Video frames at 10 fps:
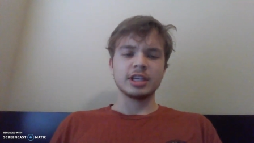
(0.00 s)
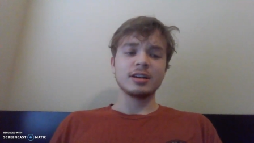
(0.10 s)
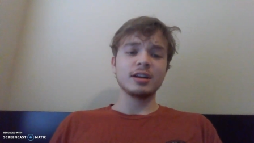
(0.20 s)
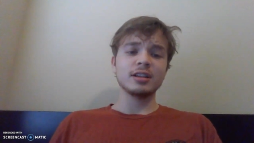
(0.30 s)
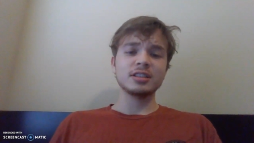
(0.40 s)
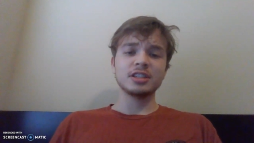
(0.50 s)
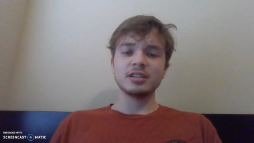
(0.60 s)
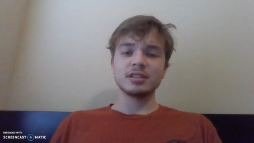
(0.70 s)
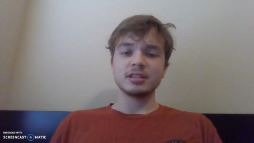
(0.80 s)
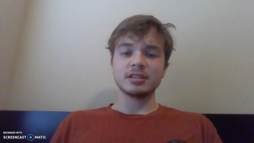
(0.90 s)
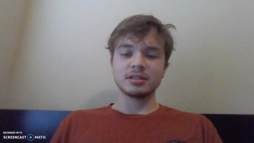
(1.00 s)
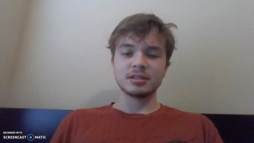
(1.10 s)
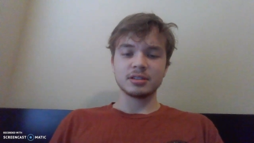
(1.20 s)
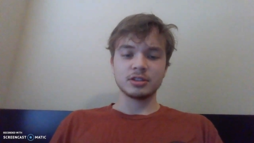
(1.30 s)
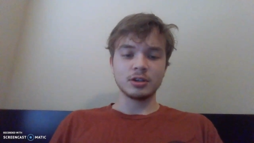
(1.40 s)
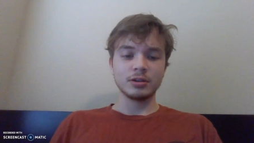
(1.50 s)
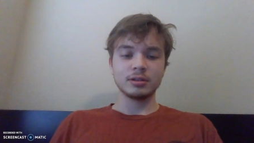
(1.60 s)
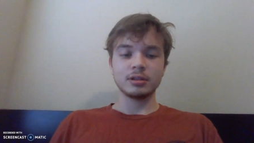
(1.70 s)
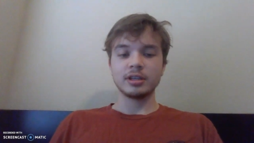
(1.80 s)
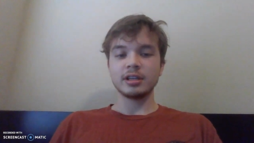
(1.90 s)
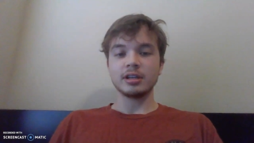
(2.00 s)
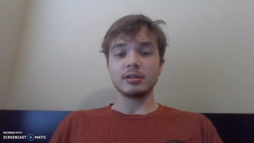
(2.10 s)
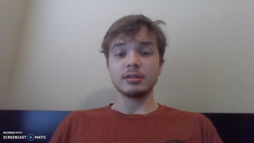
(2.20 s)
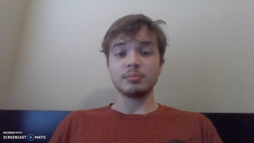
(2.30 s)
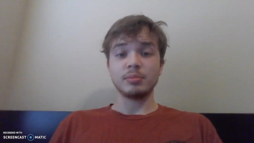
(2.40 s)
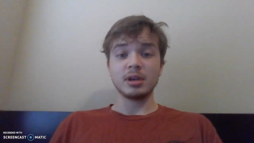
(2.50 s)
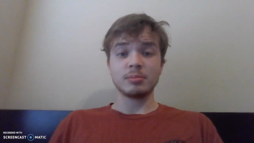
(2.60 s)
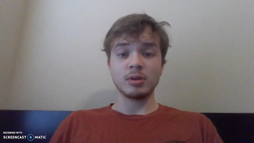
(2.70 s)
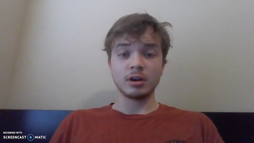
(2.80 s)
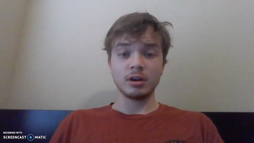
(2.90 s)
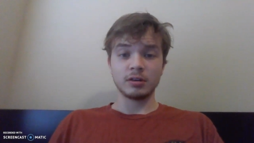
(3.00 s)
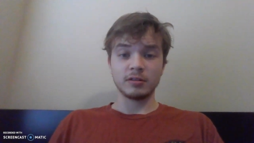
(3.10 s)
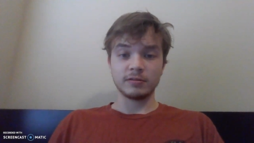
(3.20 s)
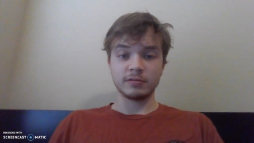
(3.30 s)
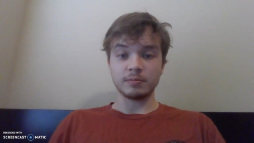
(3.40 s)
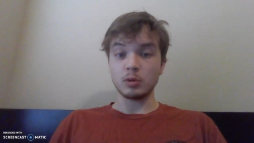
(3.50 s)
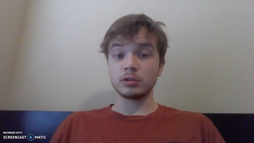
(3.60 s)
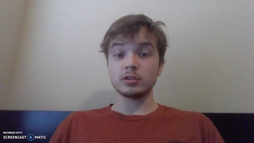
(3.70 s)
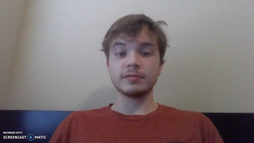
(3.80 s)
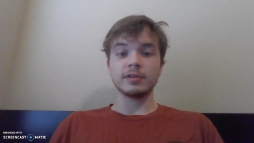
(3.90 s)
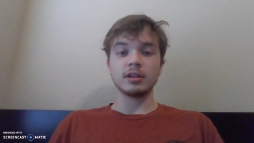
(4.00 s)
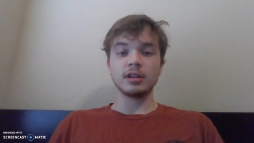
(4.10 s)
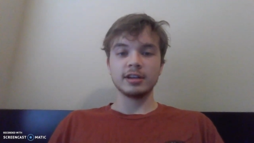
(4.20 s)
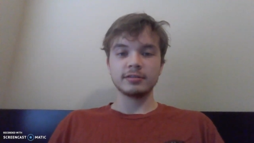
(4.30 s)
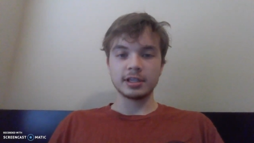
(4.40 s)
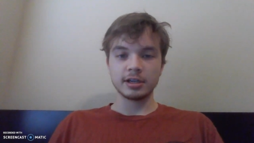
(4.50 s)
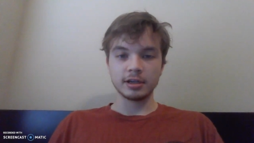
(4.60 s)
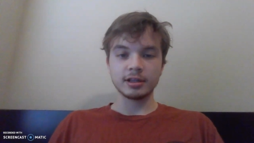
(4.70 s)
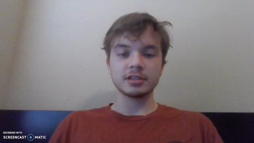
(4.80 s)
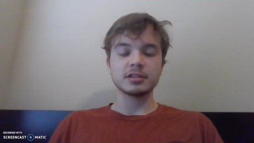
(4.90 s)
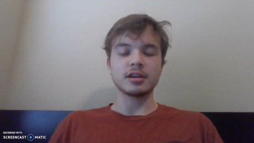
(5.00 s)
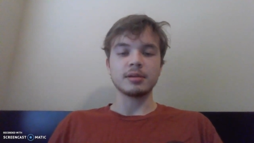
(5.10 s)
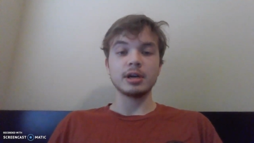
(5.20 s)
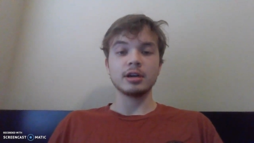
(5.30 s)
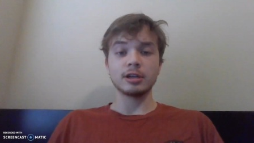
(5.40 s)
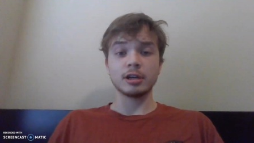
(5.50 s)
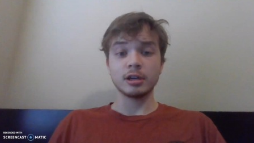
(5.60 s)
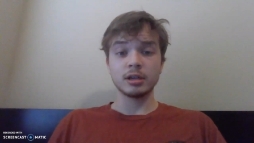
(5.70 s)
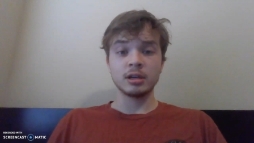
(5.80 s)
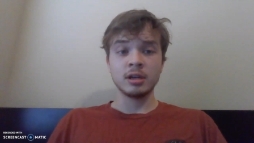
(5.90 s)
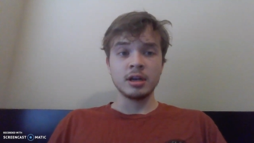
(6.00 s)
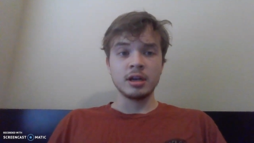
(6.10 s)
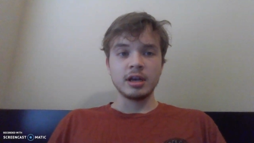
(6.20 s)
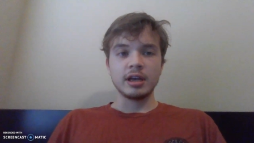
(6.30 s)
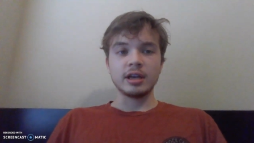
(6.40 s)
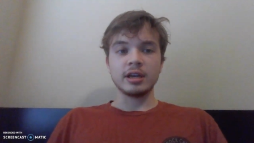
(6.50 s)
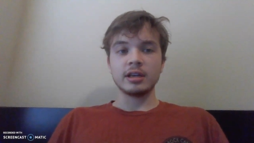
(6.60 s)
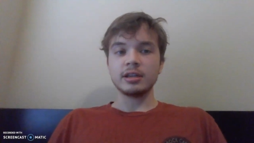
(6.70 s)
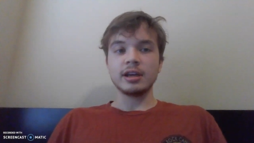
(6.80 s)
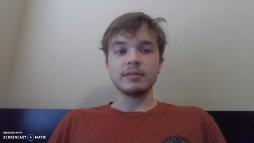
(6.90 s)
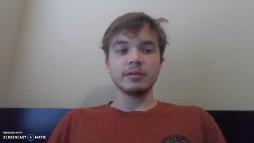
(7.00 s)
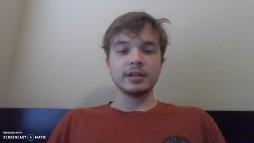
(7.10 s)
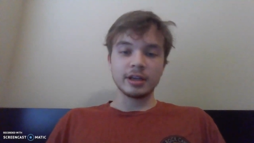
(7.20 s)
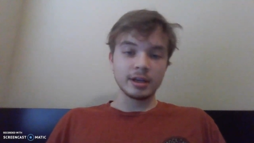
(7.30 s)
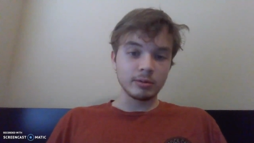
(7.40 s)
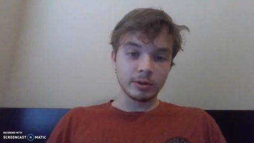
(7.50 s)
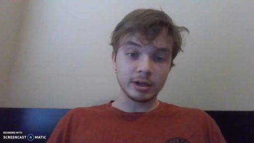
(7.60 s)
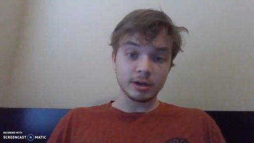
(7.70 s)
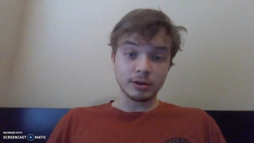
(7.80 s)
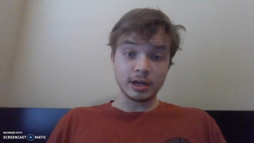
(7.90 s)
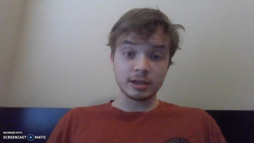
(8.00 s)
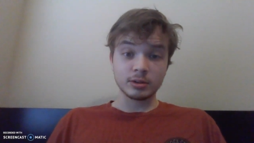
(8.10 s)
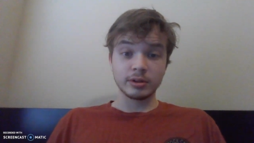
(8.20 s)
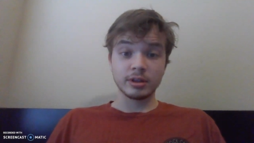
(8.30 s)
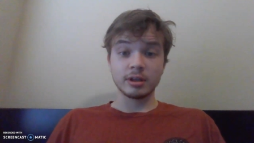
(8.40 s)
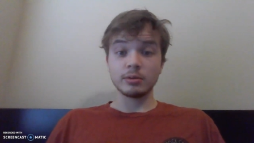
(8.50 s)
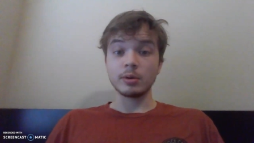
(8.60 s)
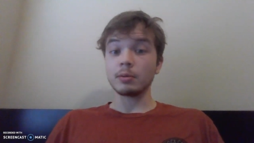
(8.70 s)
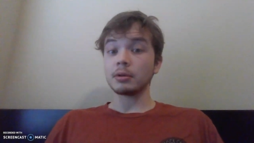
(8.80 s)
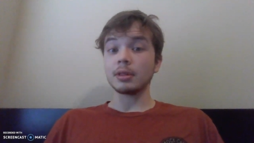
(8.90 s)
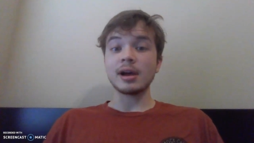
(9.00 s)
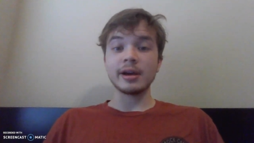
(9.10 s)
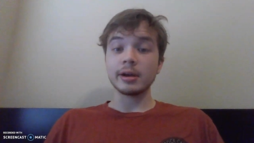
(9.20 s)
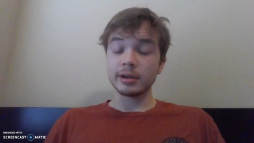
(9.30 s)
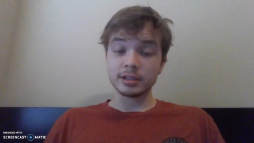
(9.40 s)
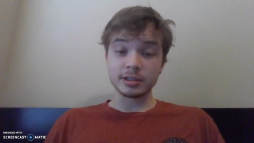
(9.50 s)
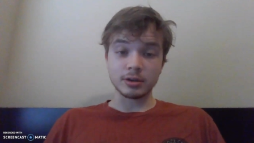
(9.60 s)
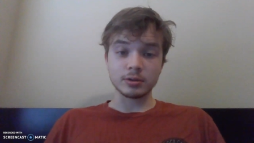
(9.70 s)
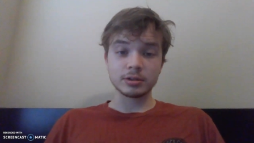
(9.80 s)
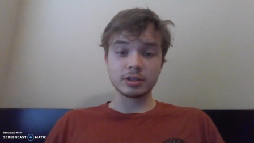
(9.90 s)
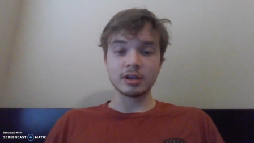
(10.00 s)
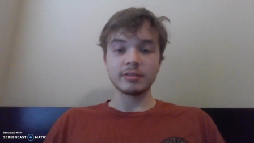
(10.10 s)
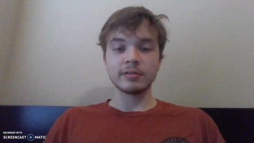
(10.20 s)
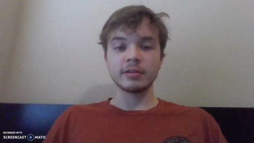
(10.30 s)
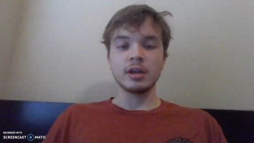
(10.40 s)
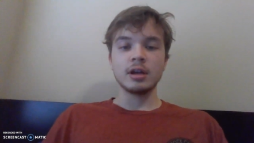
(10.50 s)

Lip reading: Technology is certainly a big part of most of our lives here, at least in America, and every day we interact with it, we rely on it to do stuff.